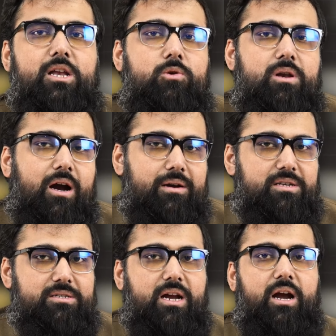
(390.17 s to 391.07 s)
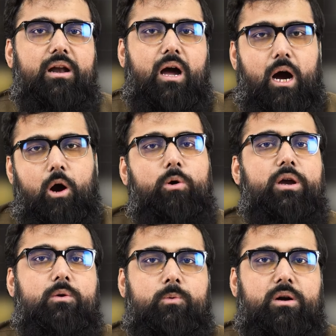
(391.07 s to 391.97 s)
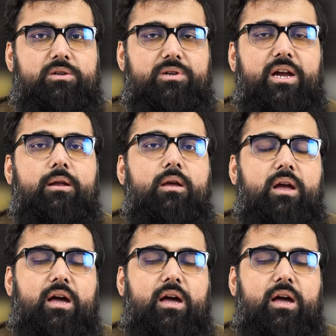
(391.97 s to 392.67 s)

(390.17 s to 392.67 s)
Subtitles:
you'll understand how it works, right?